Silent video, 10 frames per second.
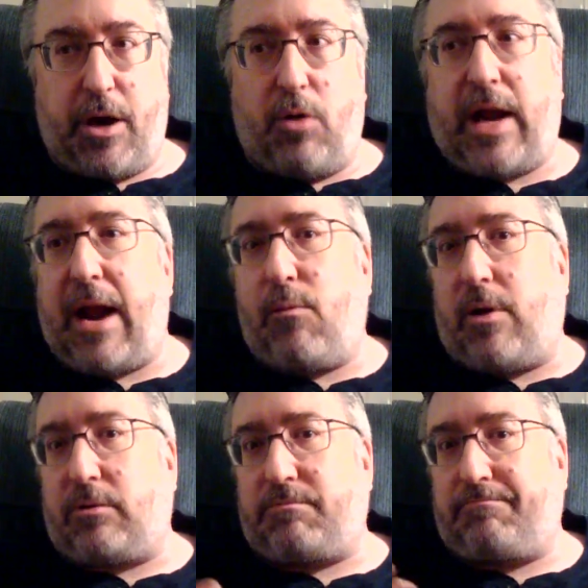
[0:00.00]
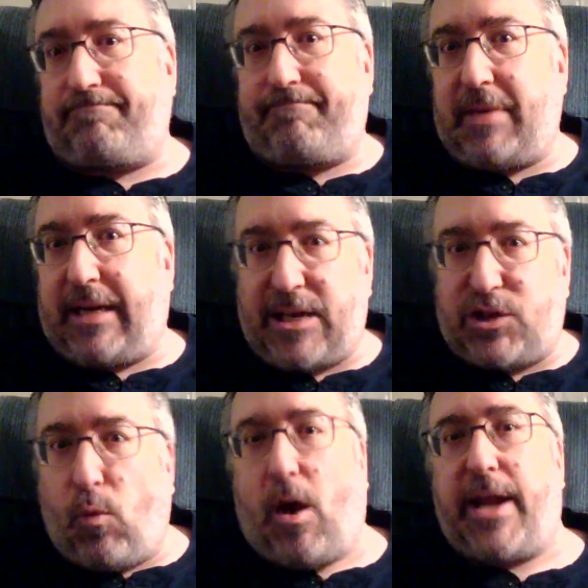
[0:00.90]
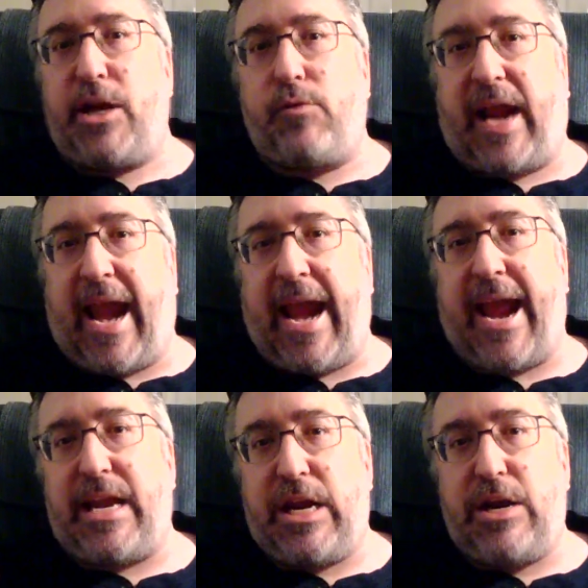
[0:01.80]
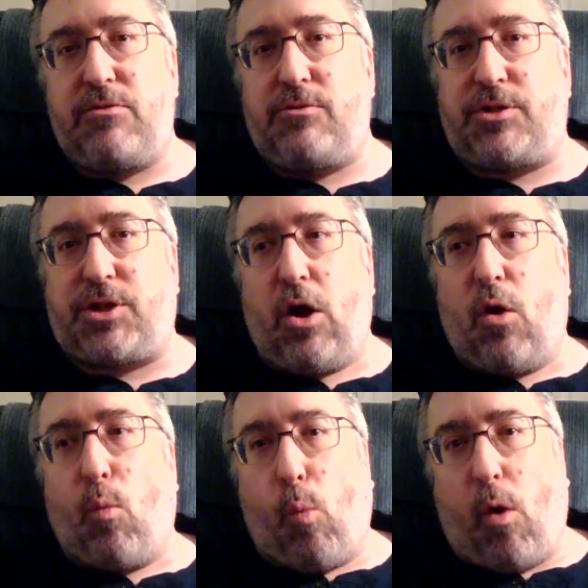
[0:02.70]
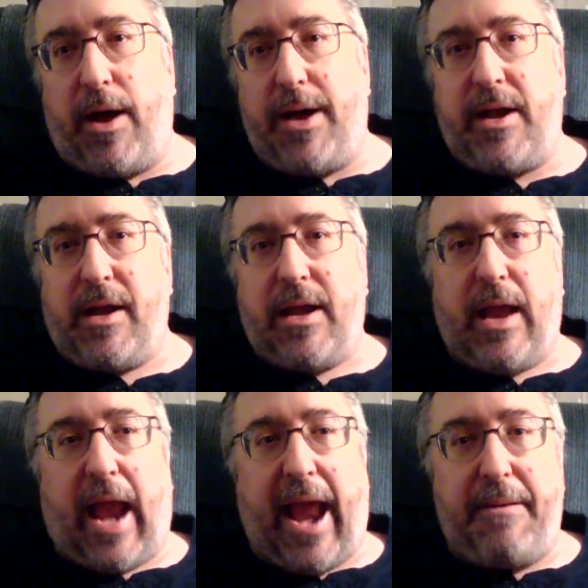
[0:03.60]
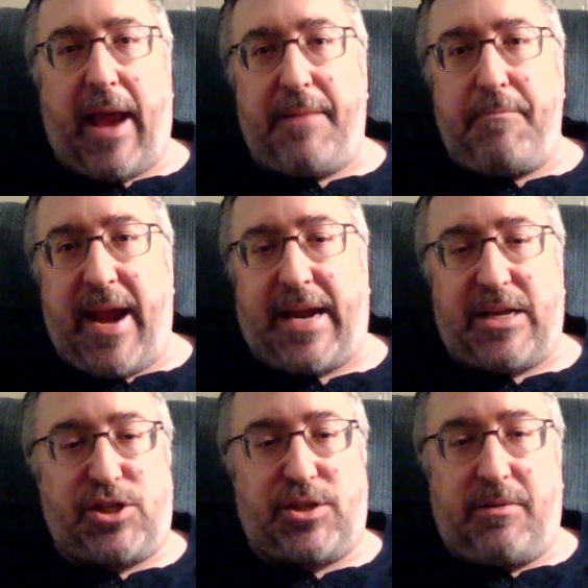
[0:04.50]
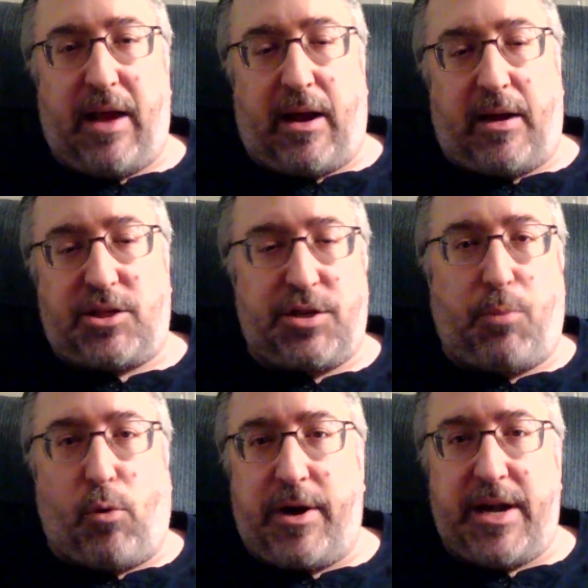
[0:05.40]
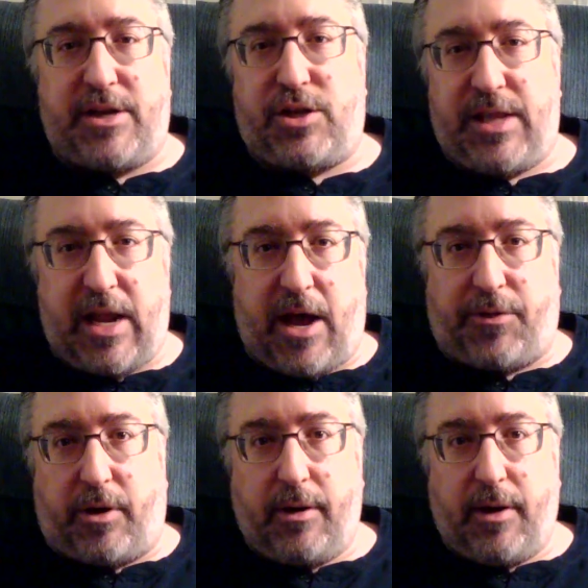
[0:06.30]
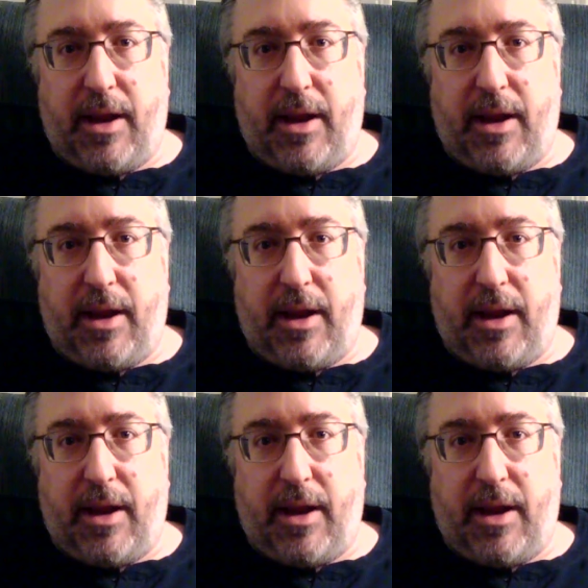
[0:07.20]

Okay, well, guess what? You can't use one and, and make it uh, subordinate to the other.